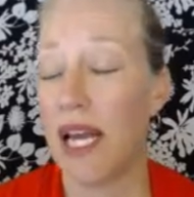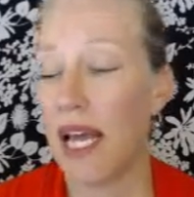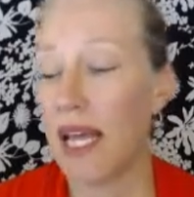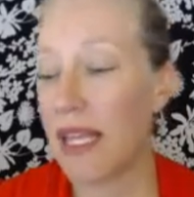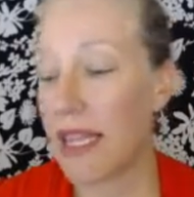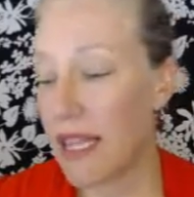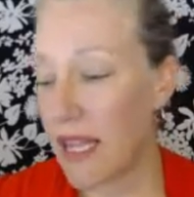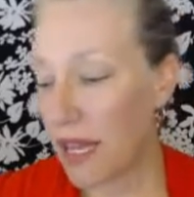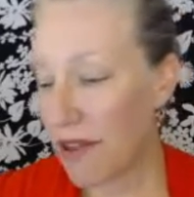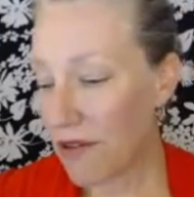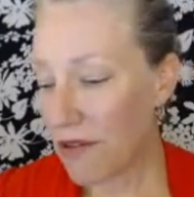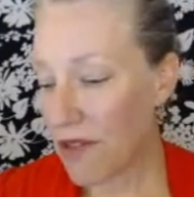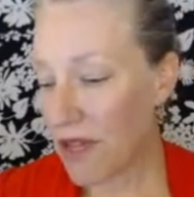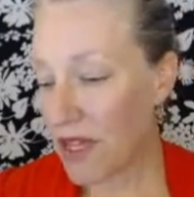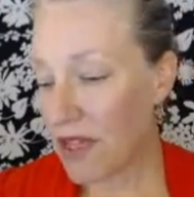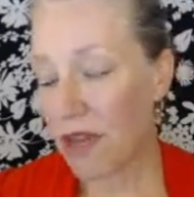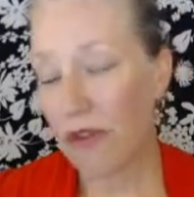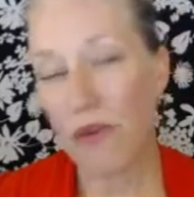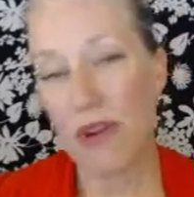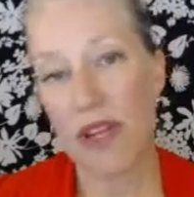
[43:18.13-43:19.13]
The other
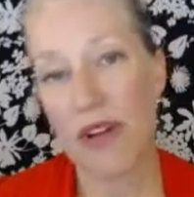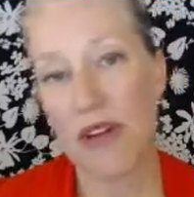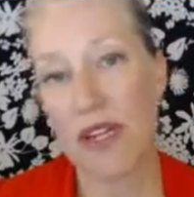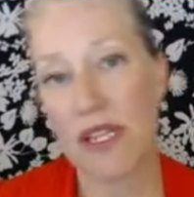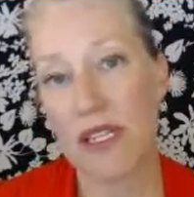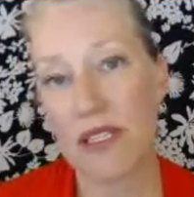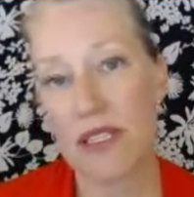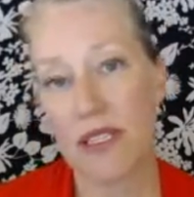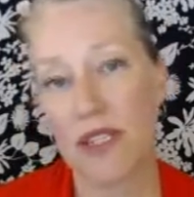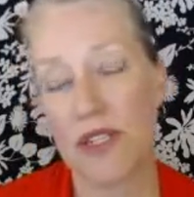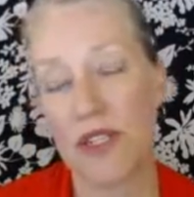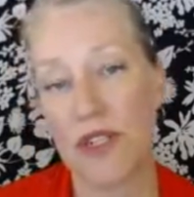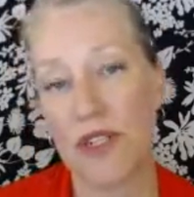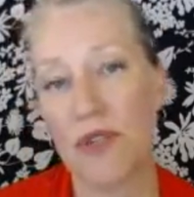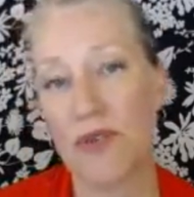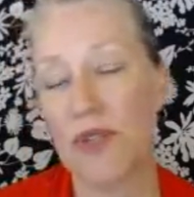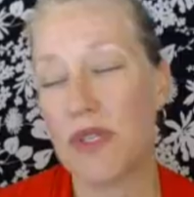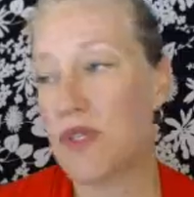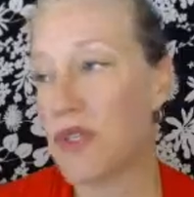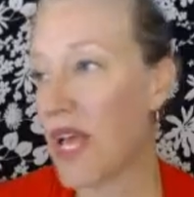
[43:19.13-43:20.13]
thing the greeter needs to
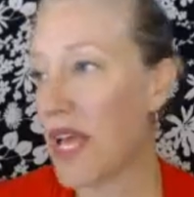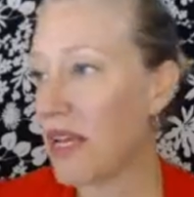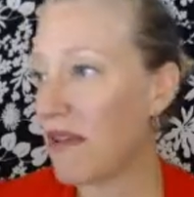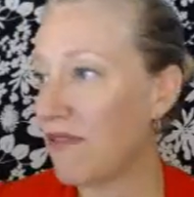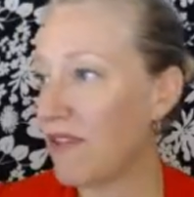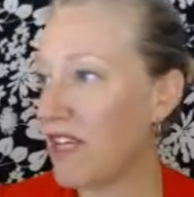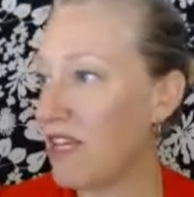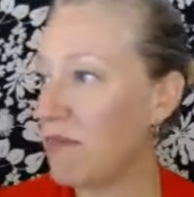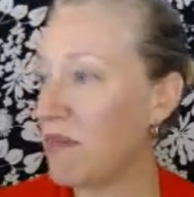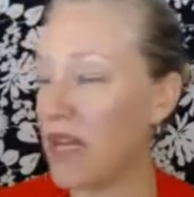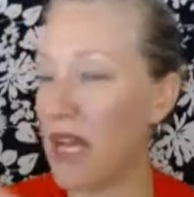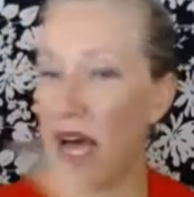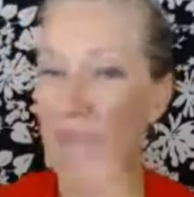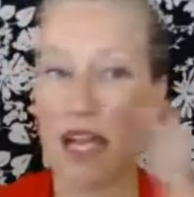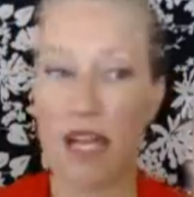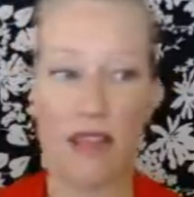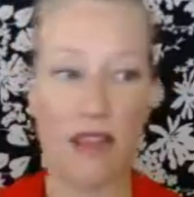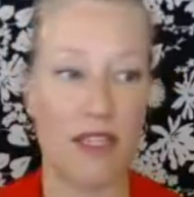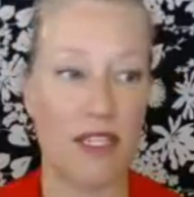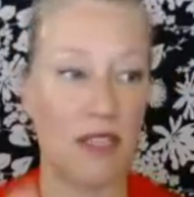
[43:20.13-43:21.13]
do is kind of keep an
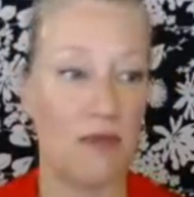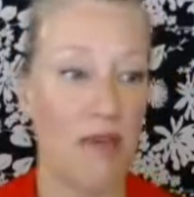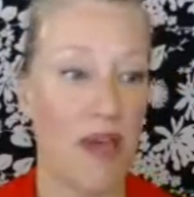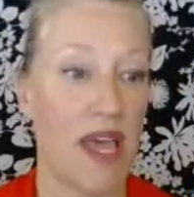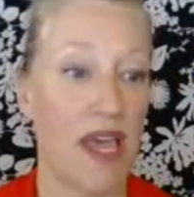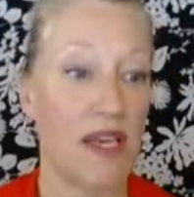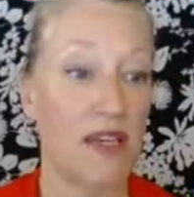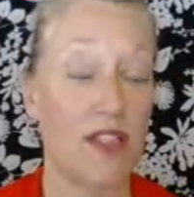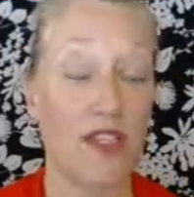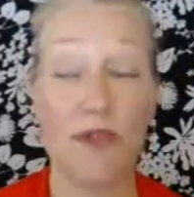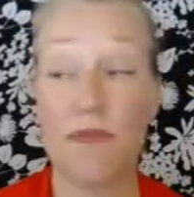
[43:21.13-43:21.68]
eye on the space.